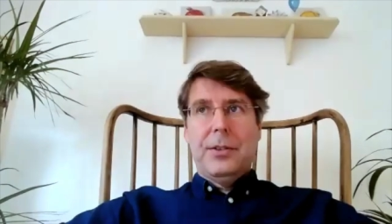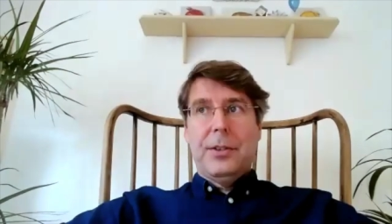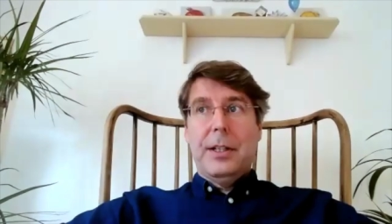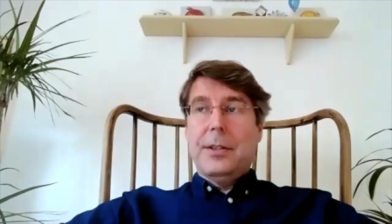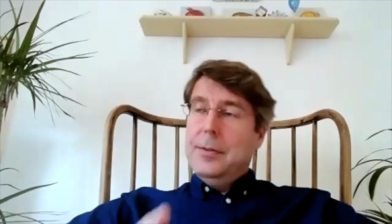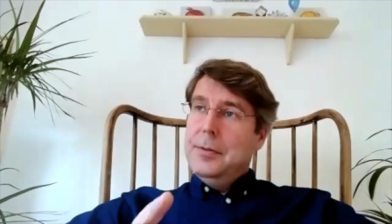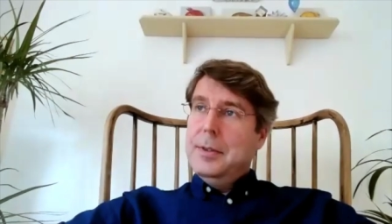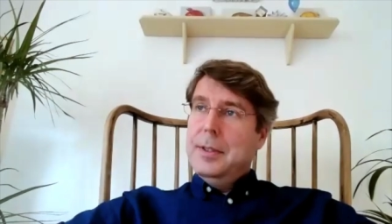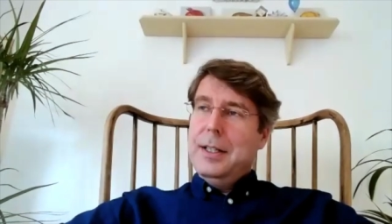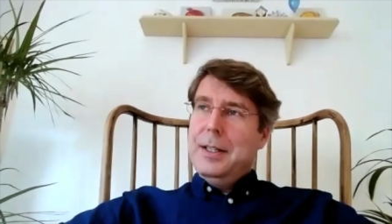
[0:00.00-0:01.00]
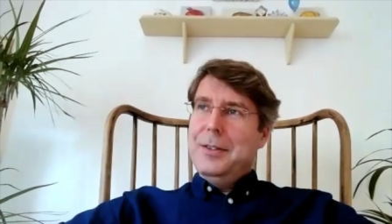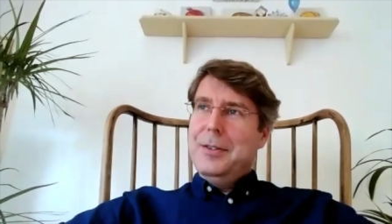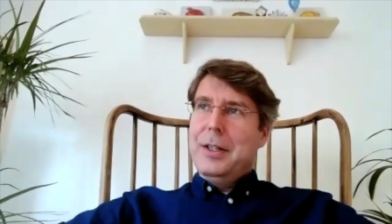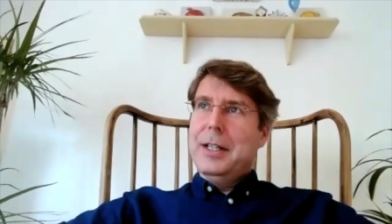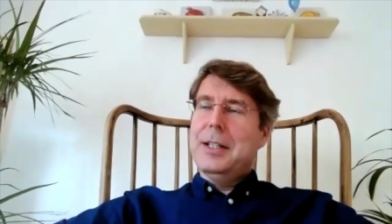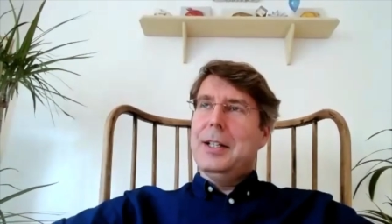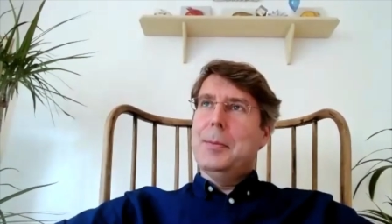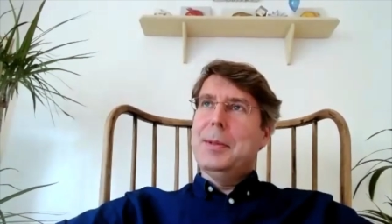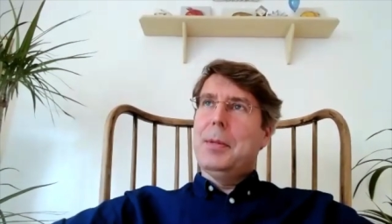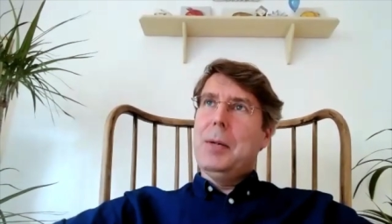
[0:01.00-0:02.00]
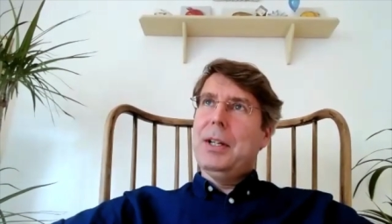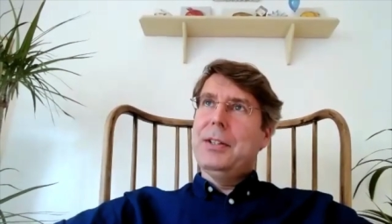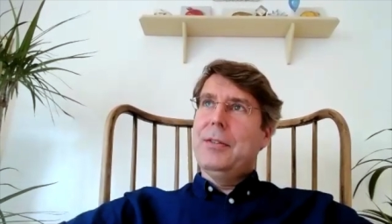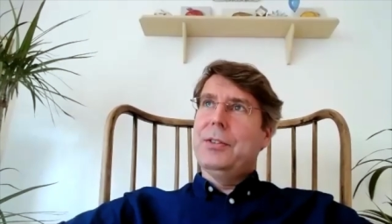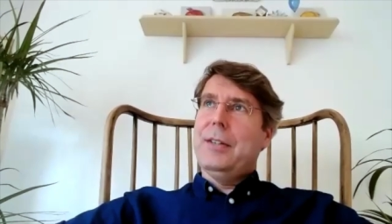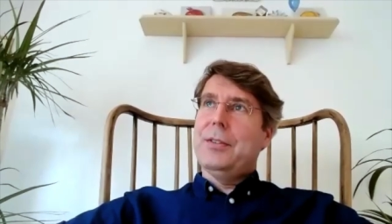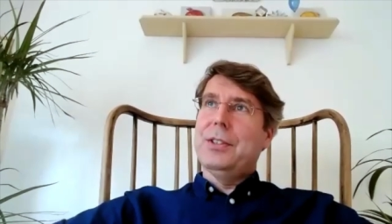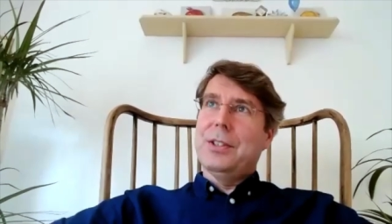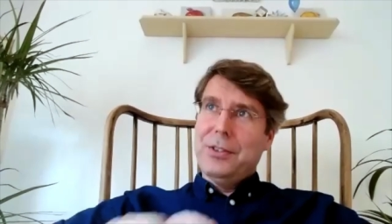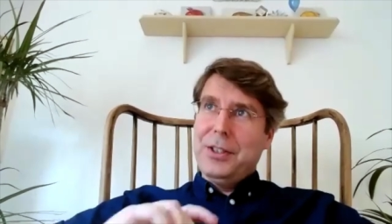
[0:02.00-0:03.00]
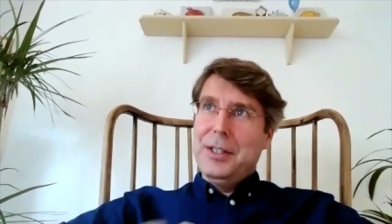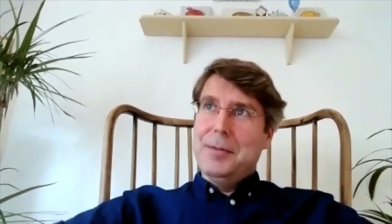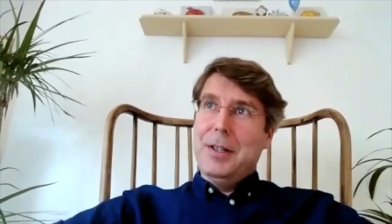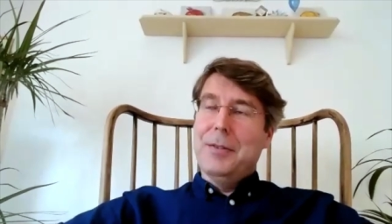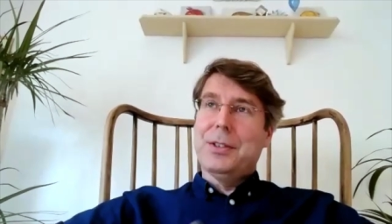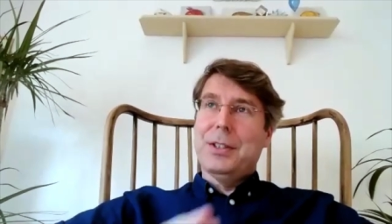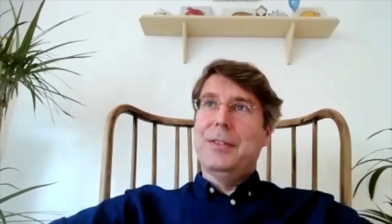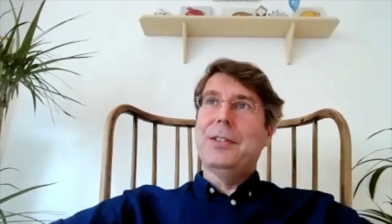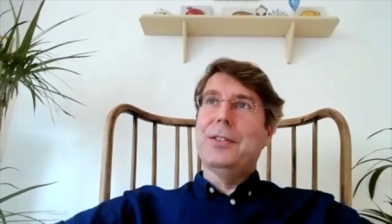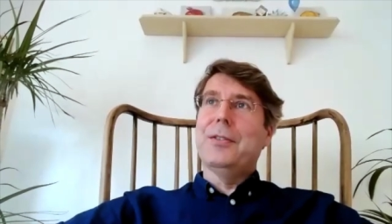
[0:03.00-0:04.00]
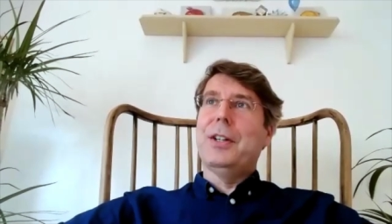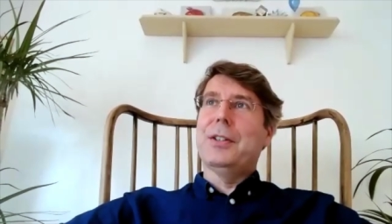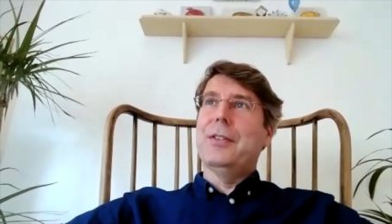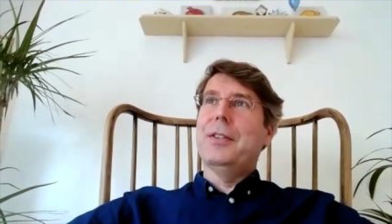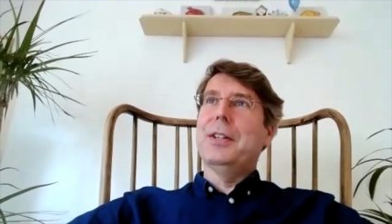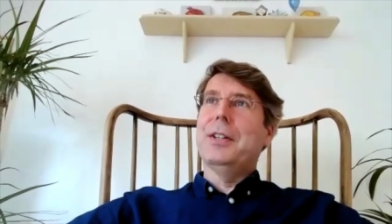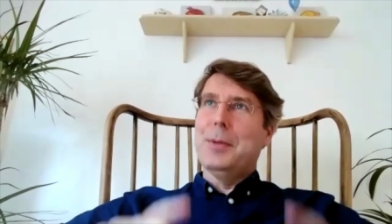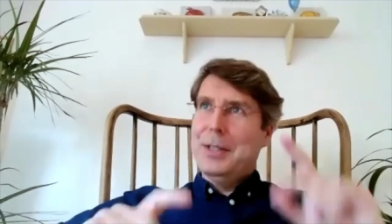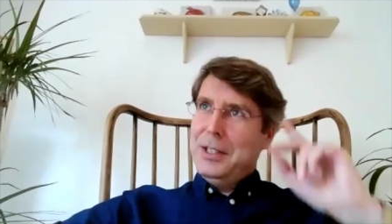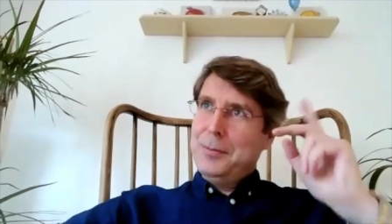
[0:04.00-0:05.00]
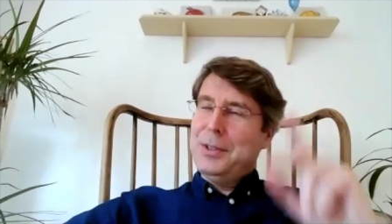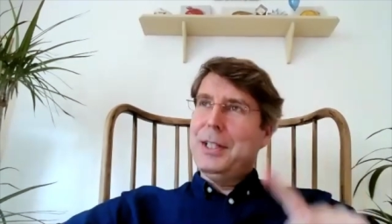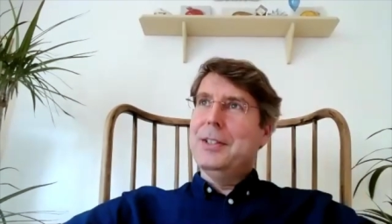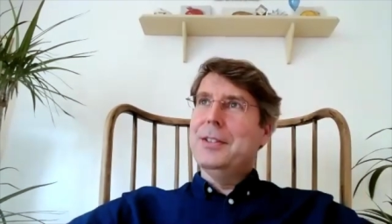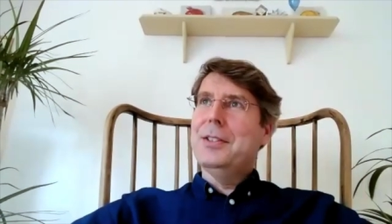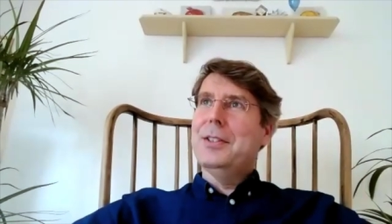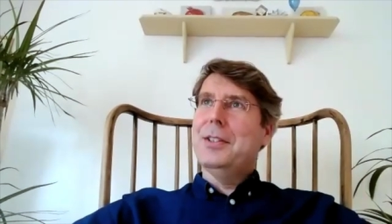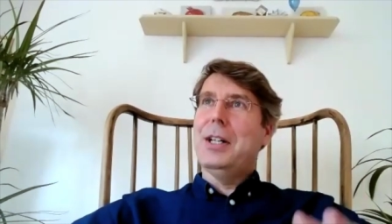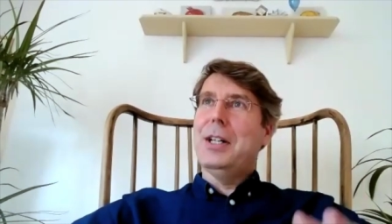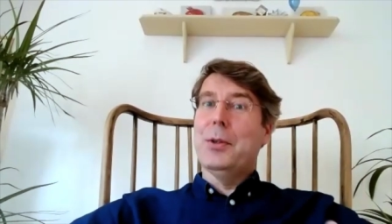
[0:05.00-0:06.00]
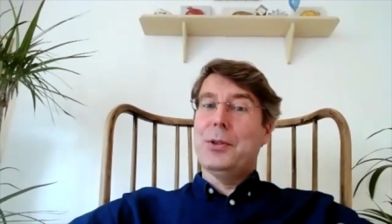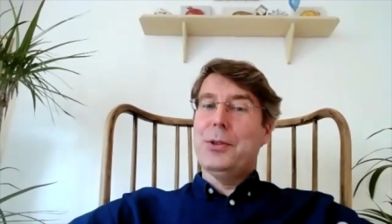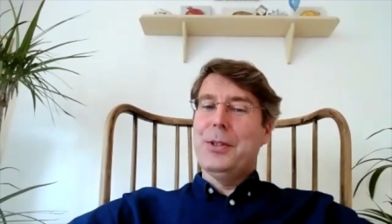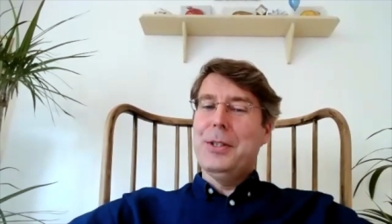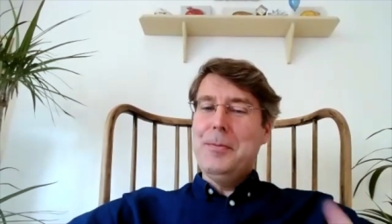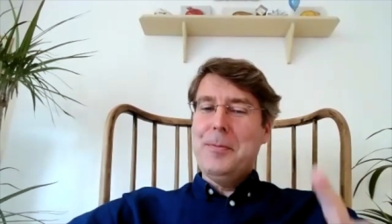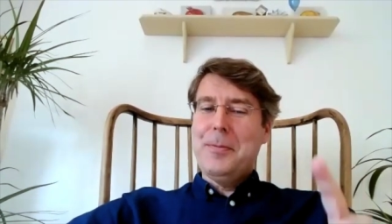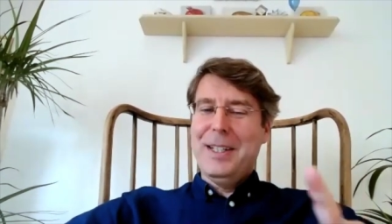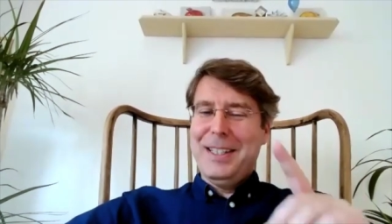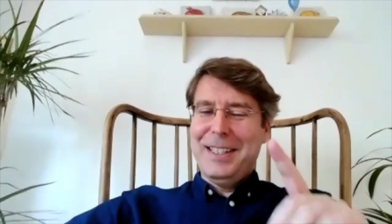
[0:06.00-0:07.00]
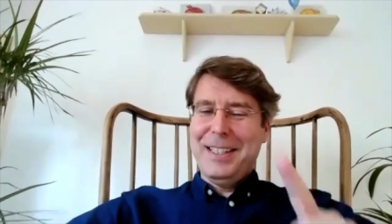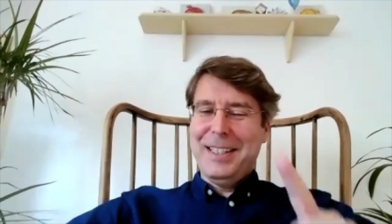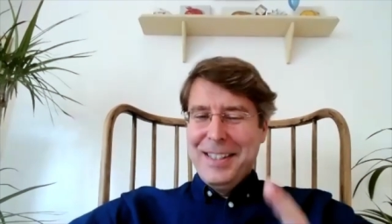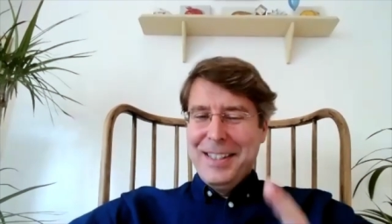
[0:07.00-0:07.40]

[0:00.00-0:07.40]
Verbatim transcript: said, right, I'll be I'll play devil's advocate because I obviously this is a very good thing, but let's pretend I'm not sure. Mm-hmm.